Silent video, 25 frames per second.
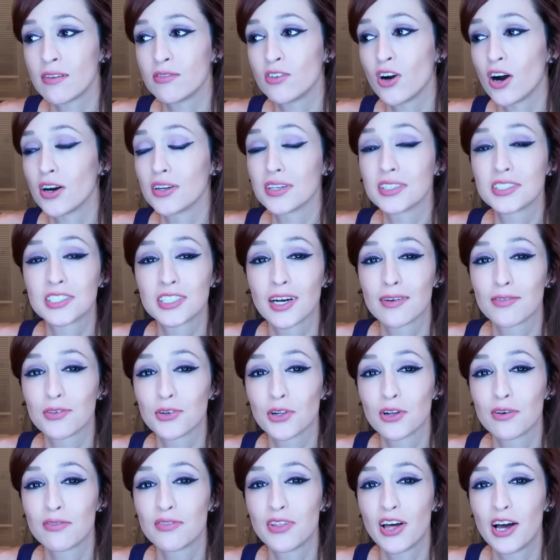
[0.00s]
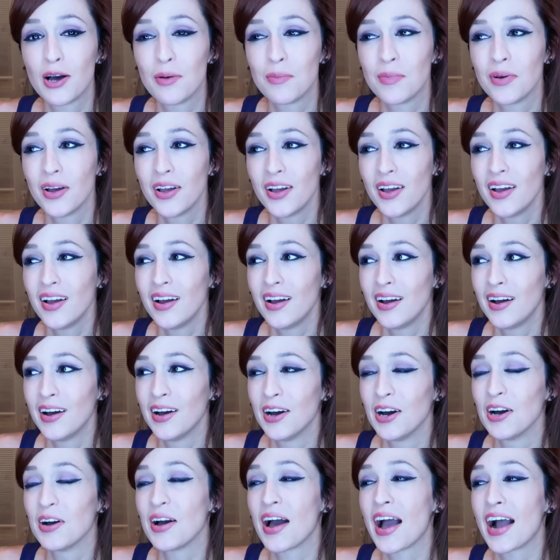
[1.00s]
I've gone to several of them.
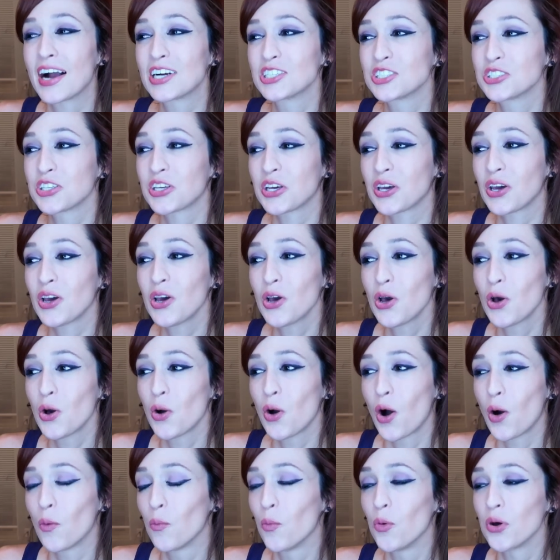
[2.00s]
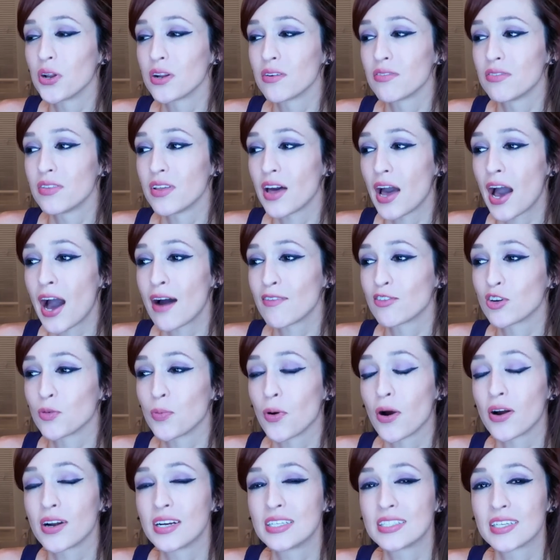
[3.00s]
Actually, one of the after
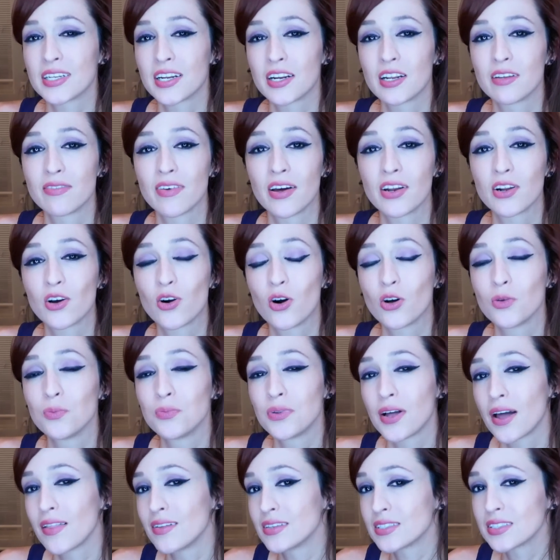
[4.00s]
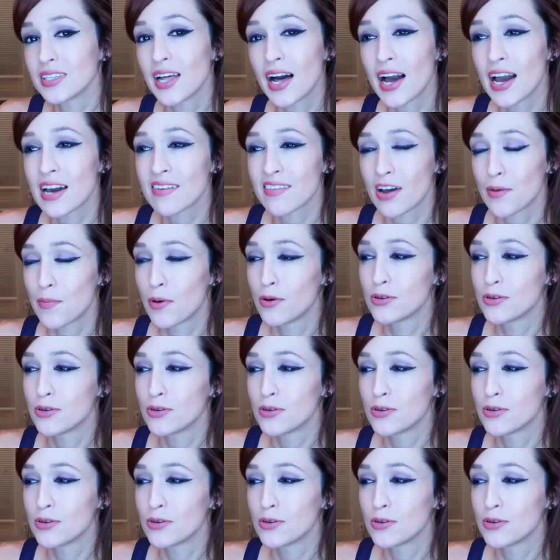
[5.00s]
parties at an event called Playlist Live, I